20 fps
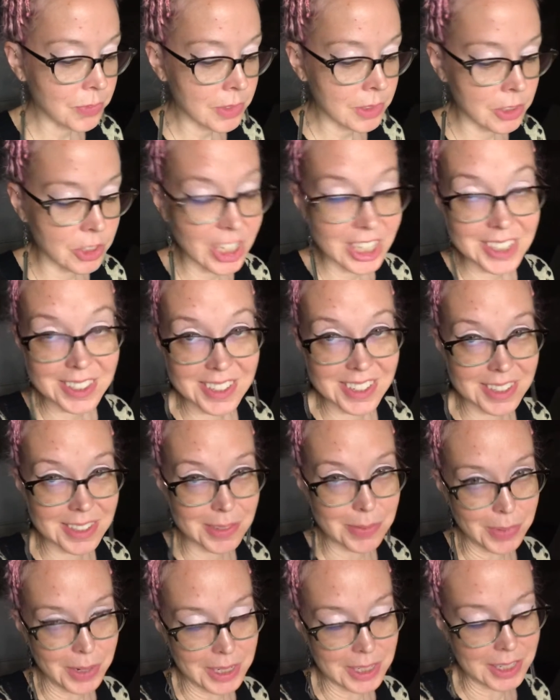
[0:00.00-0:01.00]
Jax
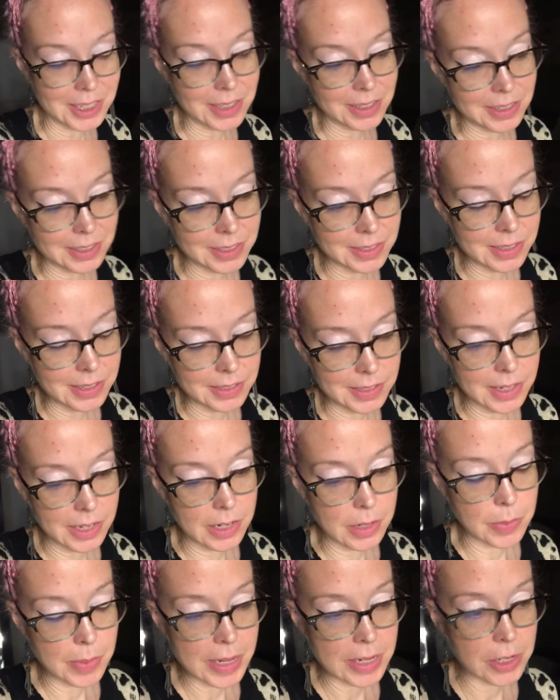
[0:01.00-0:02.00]
doesn't mind at all. He's
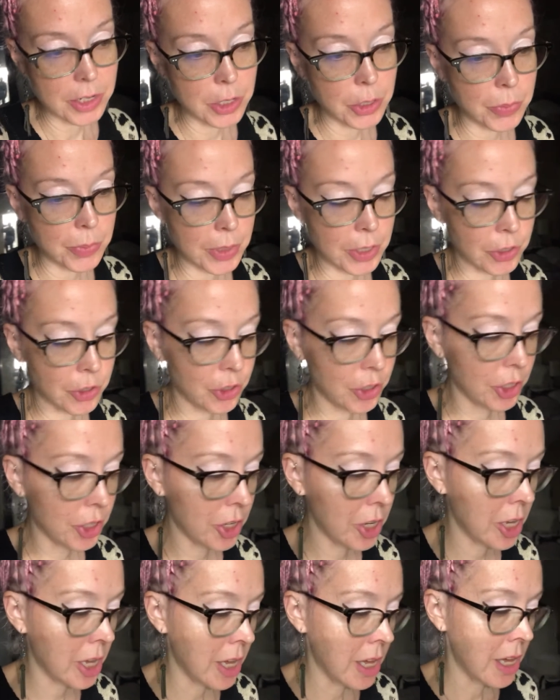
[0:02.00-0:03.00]
excited about a new picture.
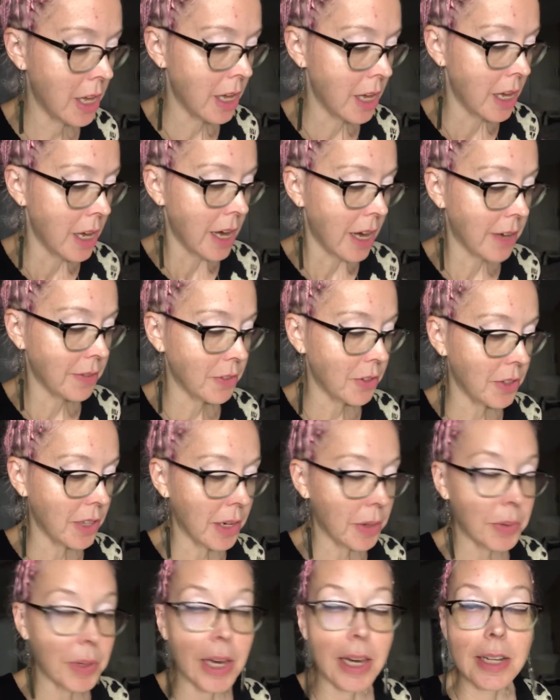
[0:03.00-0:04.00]
After
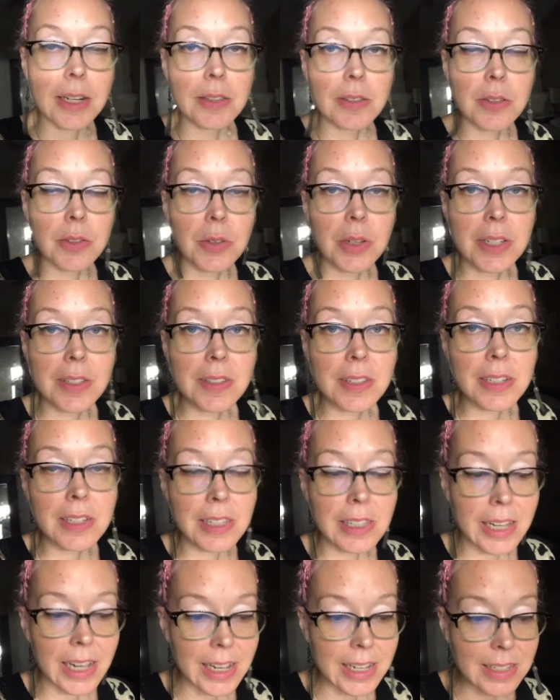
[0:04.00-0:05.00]
that, we headed straight to
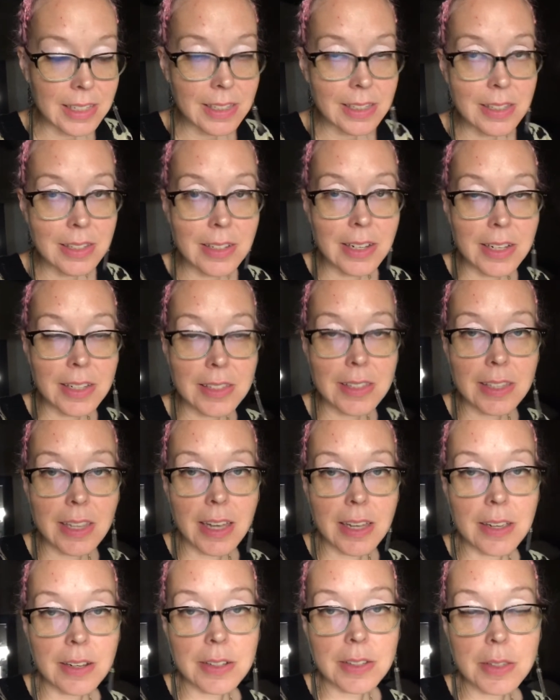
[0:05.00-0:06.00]
class. Jax
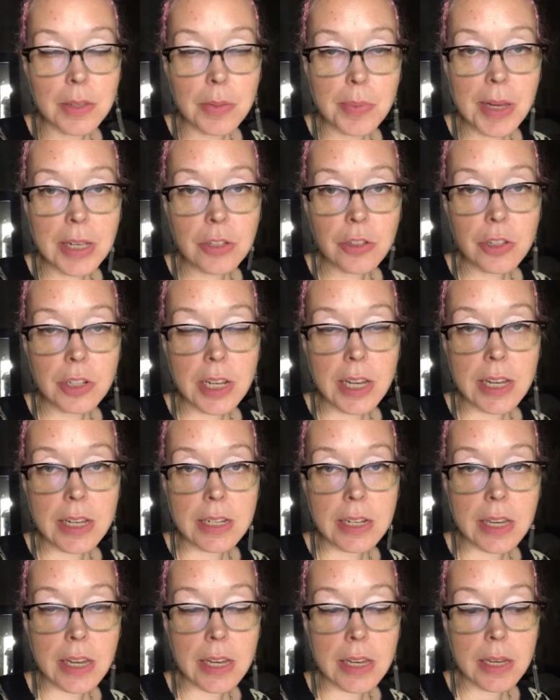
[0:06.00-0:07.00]
or Sebastian had
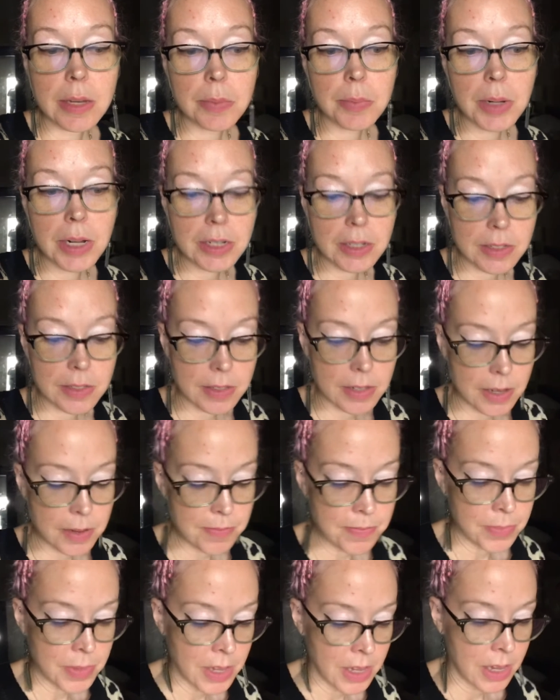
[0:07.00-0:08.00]
a practice time.
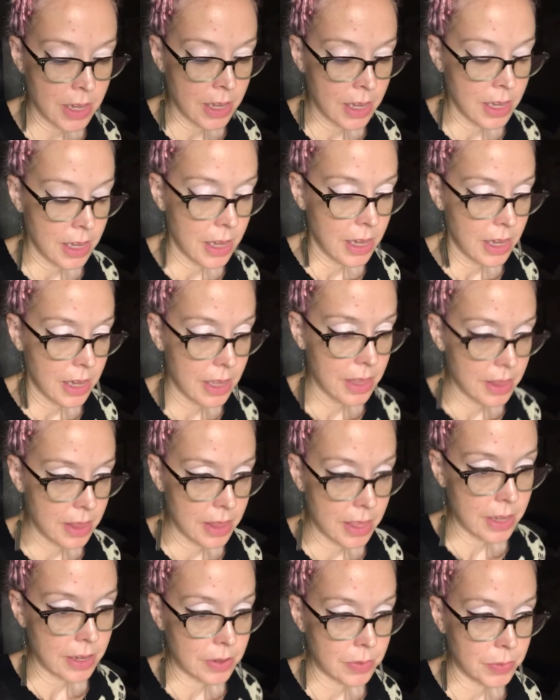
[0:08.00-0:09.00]
And
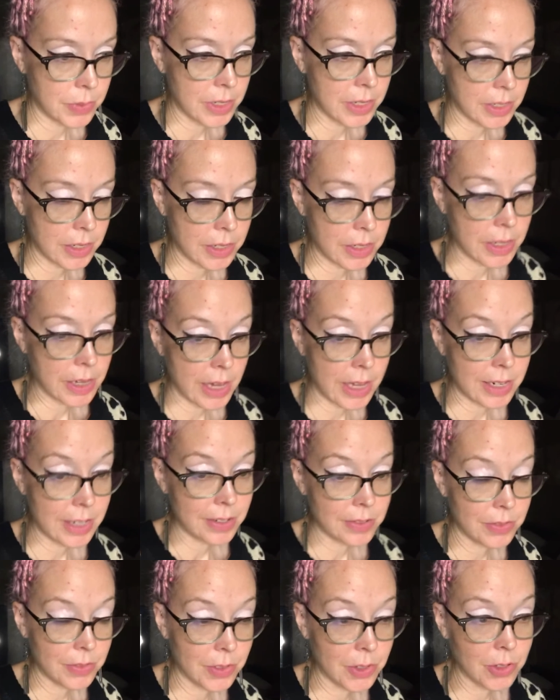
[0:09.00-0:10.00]
then we headed
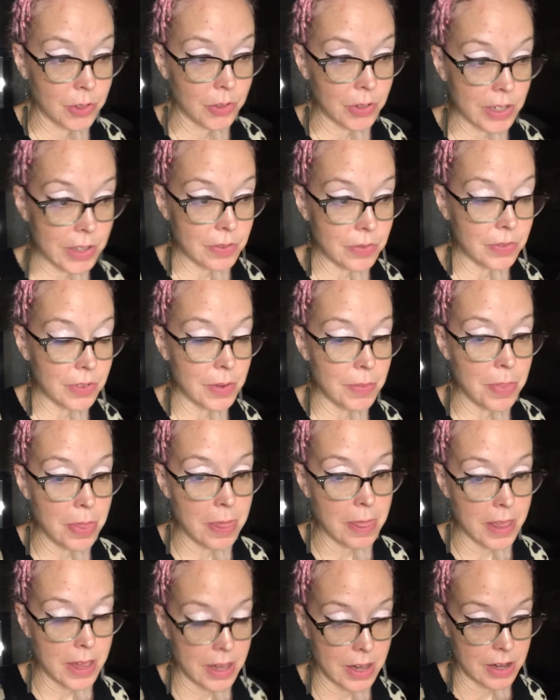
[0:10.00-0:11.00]
straight from
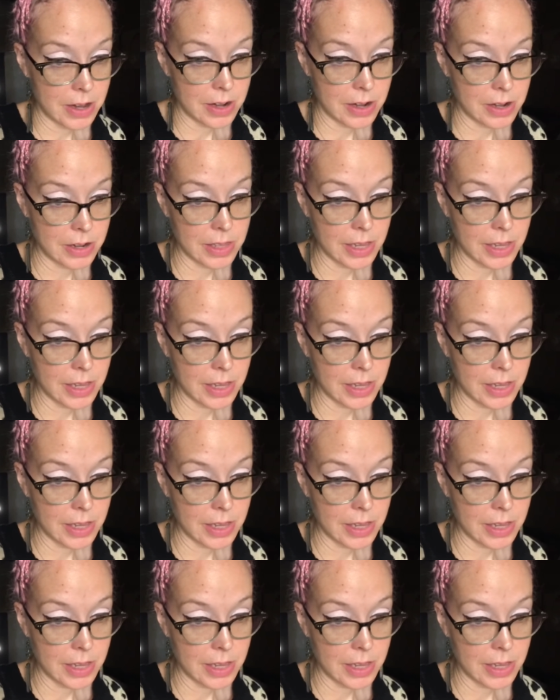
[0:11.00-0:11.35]
there.